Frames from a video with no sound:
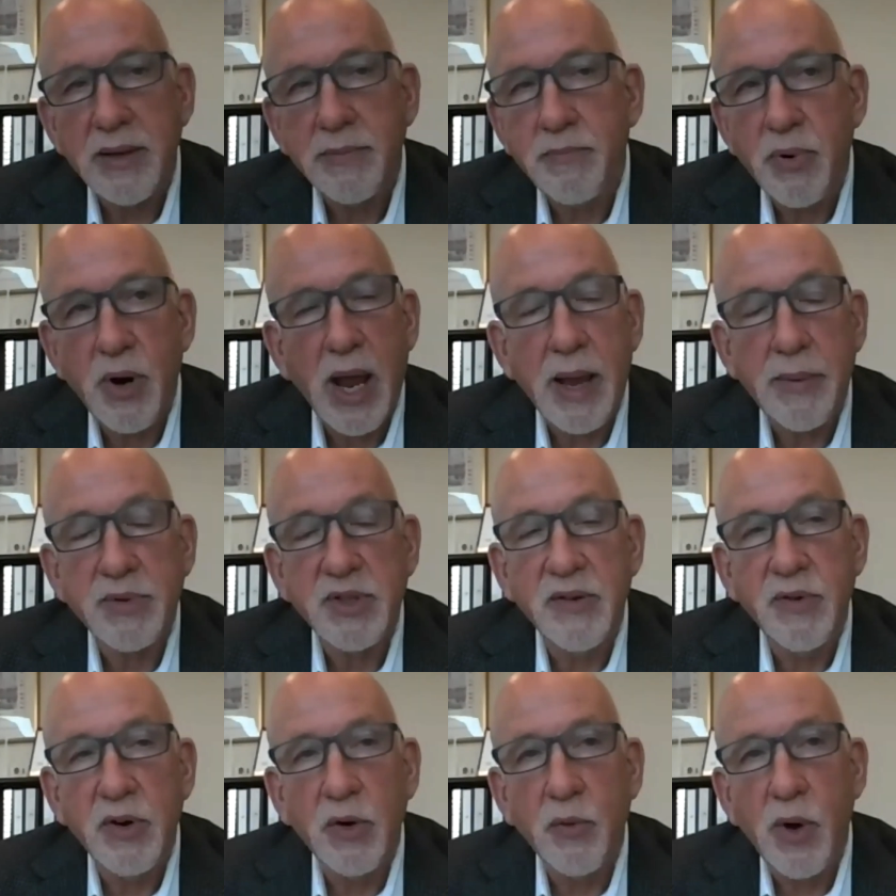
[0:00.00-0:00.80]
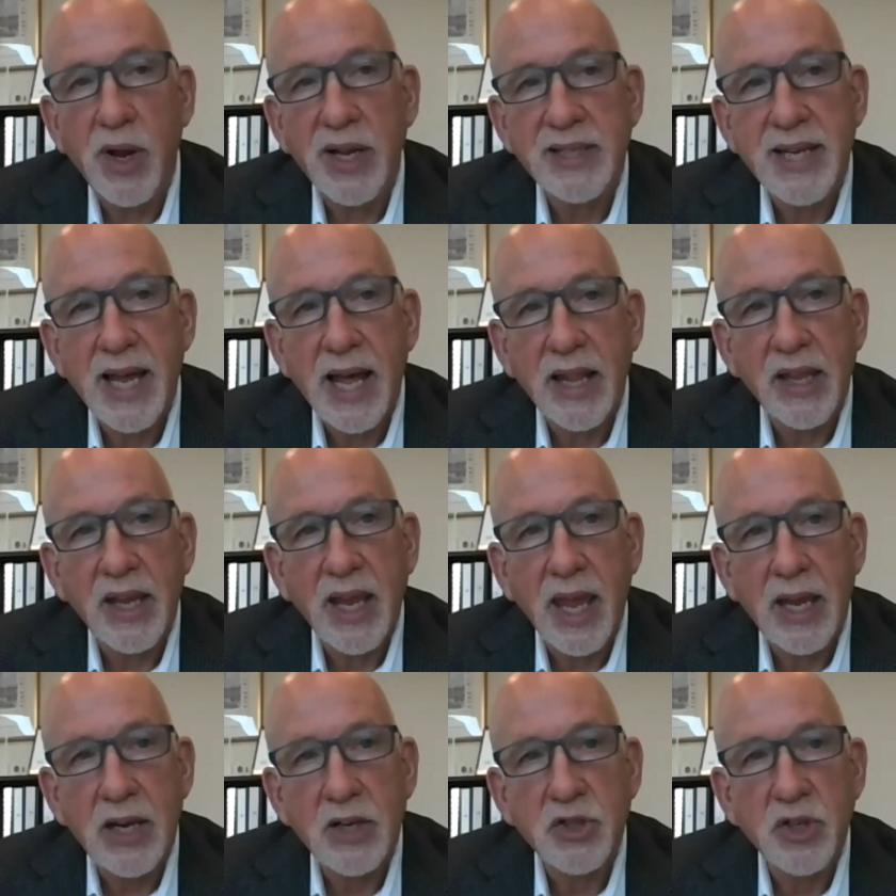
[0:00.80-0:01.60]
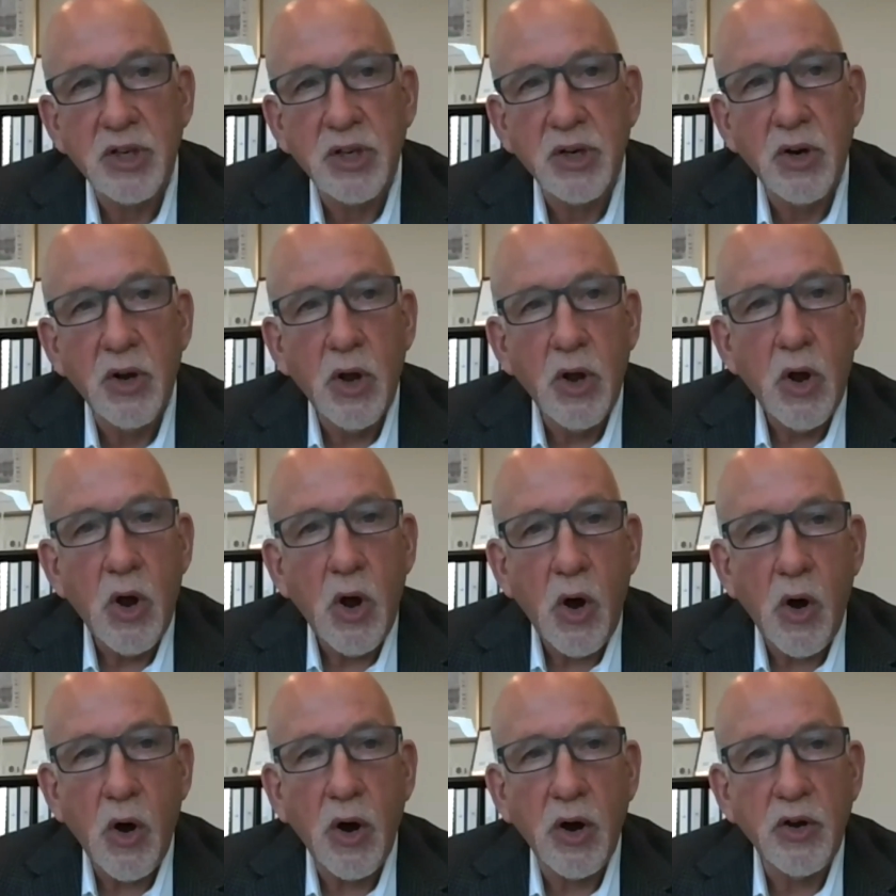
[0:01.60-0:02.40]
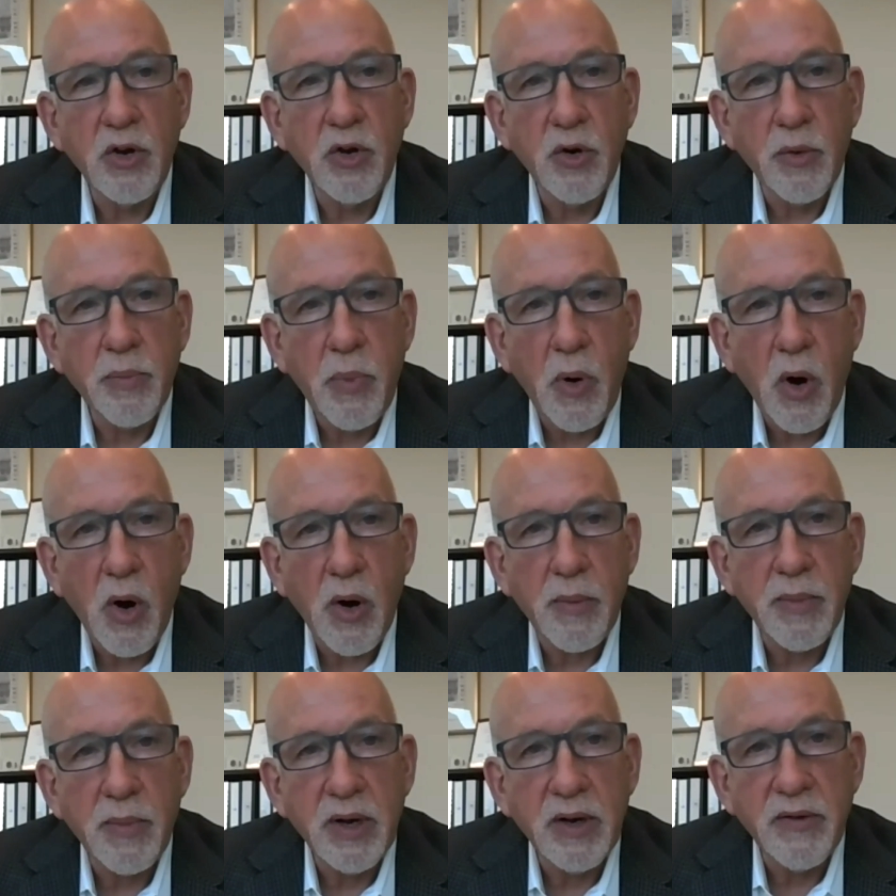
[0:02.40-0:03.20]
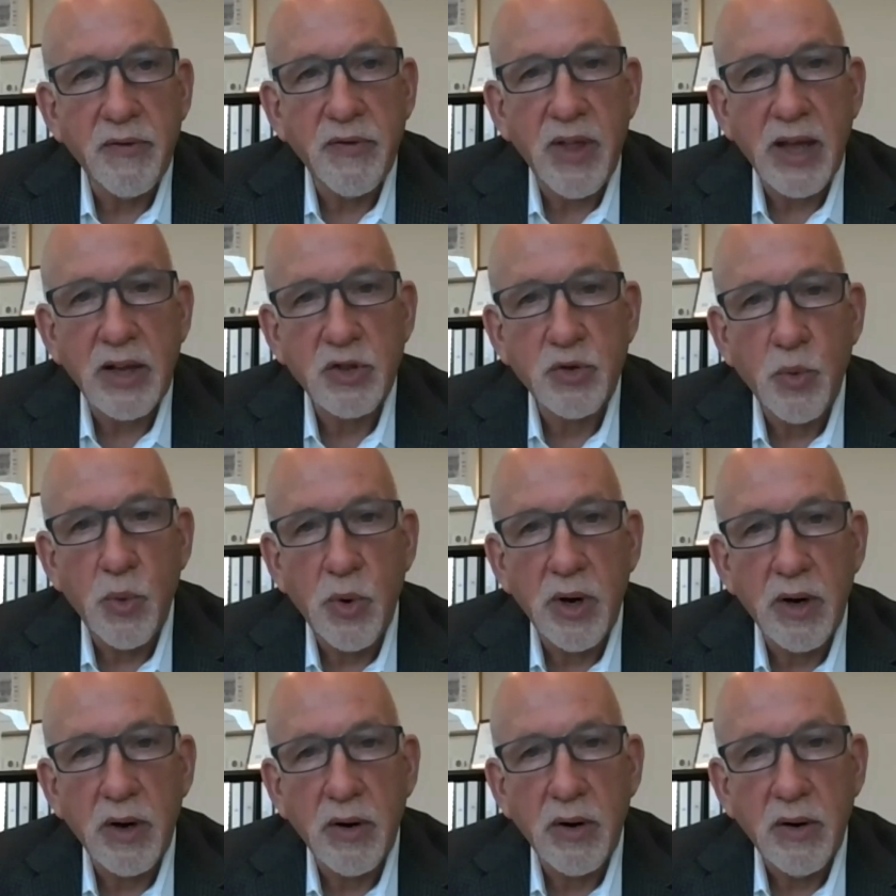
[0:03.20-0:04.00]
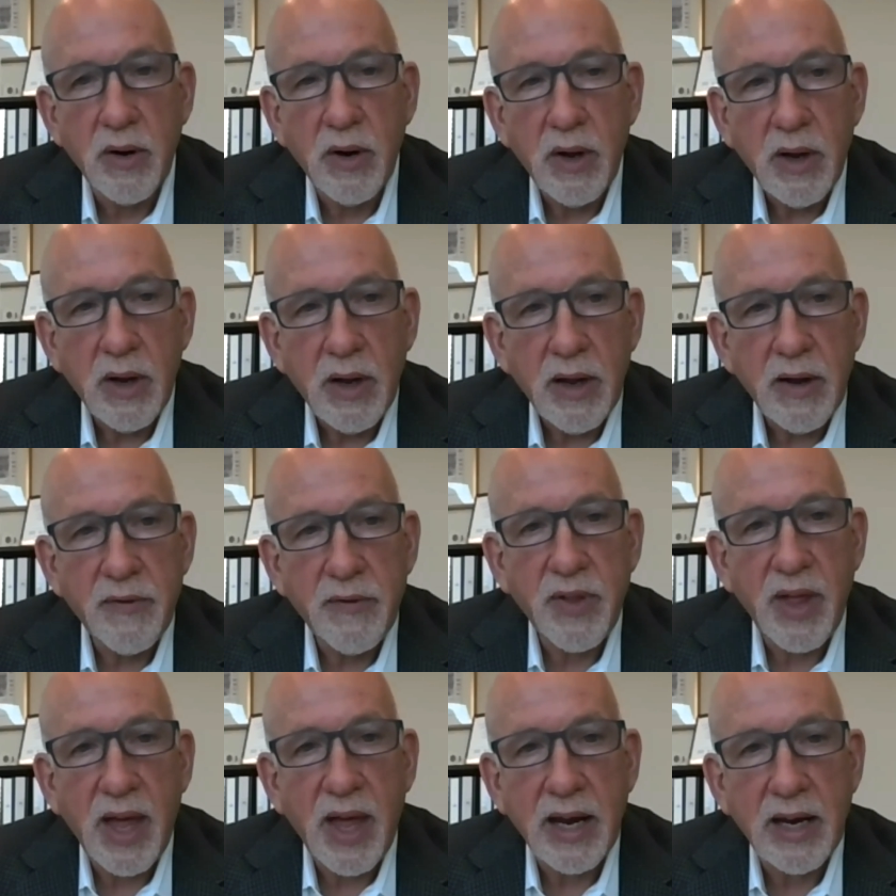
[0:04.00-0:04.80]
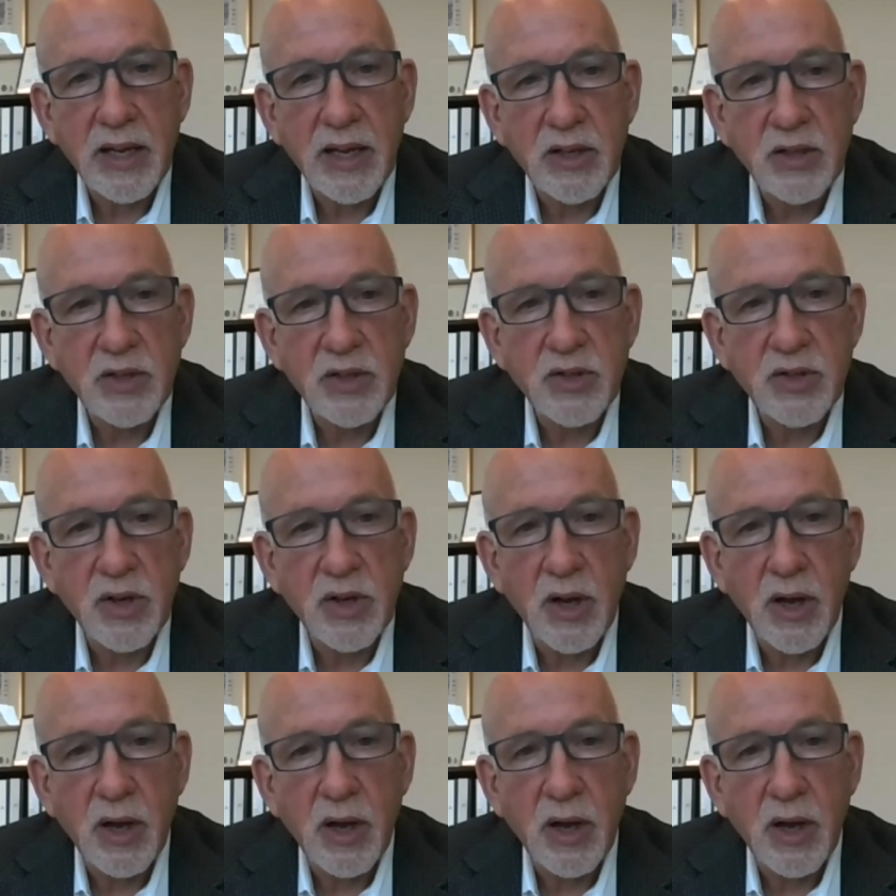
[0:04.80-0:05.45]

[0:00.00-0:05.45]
perhaps even a rent allocation on your apartment, if that is